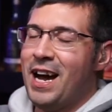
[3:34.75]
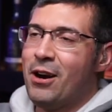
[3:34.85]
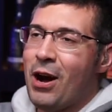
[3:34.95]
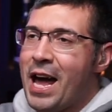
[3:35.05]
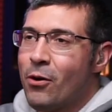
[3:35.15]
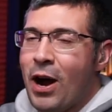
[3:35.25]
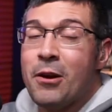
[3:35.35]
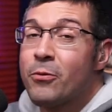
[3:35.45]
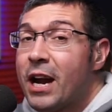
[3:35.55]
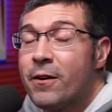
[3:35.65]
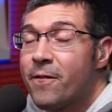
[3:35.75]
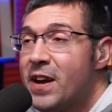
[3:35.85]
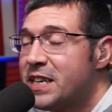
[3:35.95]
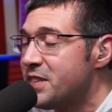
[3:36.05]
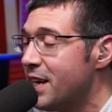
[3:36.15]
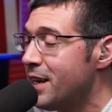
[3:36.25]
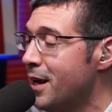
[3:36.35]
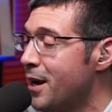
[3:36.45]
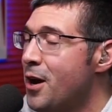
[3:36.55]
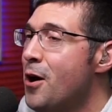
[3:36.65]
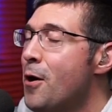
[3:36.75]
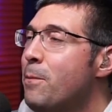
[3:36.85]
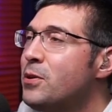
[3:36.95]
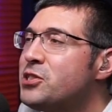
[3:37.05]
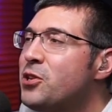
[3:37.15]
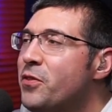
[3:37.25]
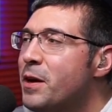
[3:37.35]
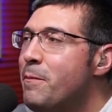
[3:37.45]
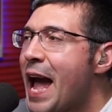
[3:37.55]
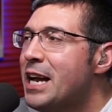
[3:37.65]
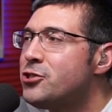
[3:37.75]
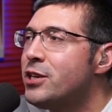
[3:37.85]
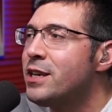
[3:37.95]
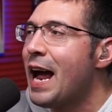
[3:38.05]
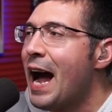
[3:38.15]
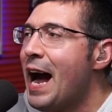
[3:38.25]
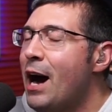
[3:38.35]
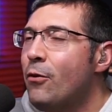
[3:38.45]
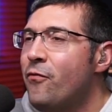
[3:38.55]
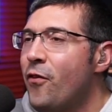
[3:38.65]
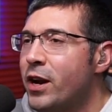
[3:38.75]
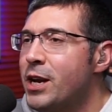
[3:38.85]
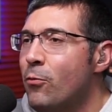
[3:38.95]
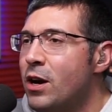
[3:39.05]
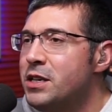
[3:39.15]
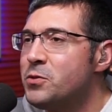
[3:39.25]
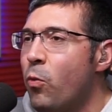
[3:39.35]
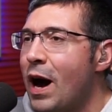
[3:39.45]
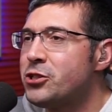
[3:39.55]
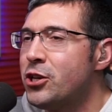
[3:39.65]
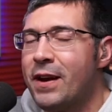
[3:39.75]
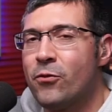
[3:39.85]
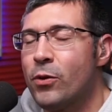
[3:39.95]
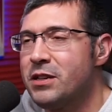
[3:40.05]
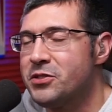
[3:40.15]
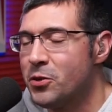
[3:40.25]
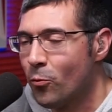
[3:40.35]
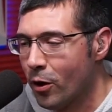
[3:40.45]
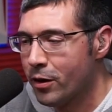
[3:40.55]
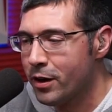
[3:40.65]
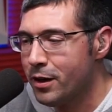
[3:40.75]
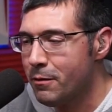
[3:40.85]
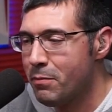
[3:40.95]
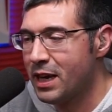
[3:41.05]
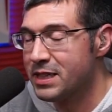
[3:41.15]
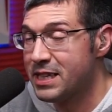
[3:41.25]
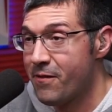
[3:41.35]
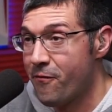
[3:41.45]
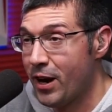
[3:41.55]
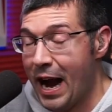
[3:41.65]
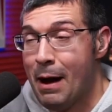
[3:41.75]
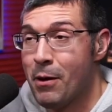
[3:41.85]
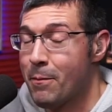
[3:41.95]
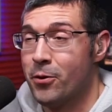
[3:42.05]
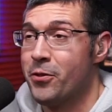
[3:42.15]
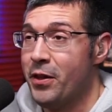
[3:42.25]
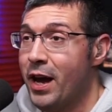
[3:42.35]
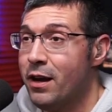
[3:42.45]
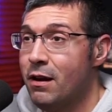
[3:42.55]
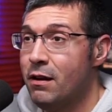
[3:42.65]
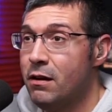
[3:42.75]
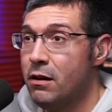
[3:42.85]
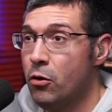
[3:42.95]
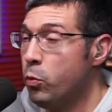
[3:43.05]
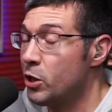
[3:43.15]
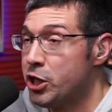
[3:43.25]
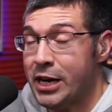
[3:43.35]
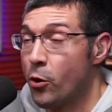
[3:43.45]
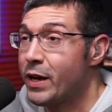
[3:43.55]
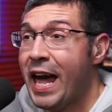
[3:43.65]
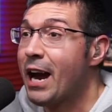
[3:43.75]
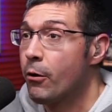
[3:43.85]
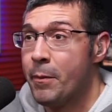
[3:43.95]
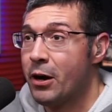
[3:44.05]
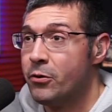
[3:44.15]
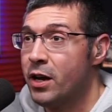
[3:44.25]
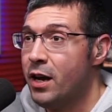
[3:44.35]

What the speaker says: I don't care to fix it. But so then imagine how funny it was watching everyone else at work because they forgot my birthday, which I don't care about.